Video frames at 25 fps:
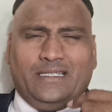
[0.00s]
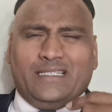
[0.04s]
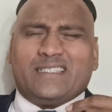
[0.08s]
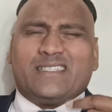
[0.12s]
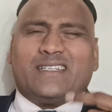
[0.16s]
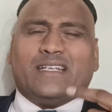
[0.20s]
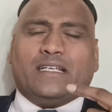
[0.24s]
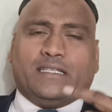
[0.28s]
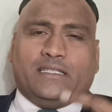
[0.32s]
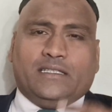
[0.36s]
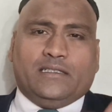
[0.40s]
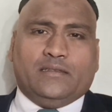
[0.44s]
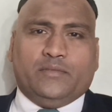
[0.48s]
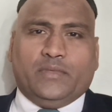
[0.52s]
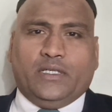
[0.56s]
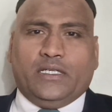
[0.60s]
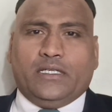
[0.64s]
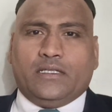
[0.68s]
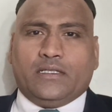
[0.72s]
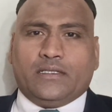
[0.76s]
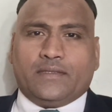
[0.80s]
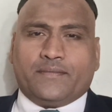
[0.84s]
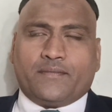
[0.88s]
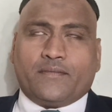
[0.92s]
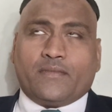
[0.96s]
is nothing
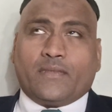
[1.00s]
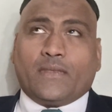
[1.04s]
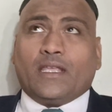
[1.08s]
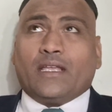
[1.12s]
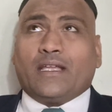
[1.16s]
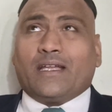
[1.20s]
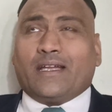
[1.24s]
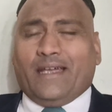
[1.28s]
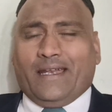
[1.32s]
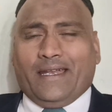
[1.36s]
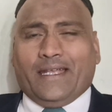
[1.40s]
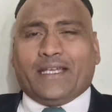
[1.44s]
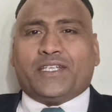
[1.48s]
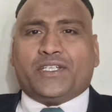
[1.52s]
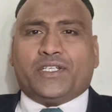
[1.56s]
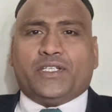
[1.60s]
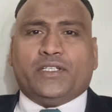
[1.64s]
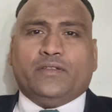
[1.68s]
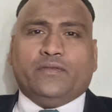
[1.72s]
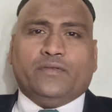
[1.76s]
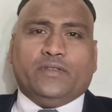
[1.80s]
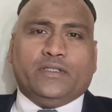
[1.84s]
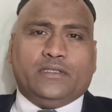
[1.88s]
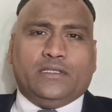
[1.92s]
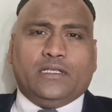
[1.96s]
but
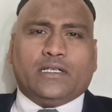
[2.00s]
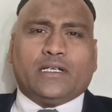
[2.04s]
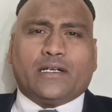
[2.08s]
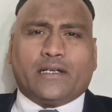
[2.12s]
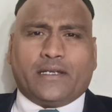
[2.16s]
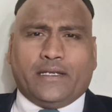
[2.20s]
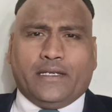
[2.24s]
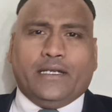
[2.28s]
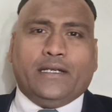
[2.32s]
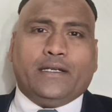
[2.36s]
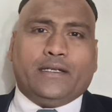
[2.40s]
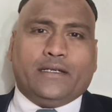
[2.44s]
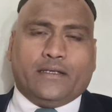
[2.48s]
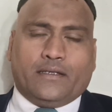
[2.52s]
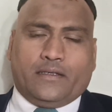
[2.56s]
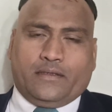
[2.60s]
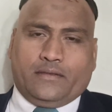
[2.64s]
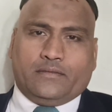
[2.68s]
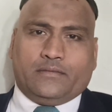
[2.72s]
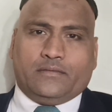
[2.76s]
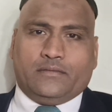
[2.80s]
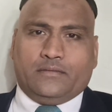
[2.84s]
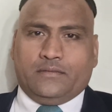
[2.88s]
connection with the creator.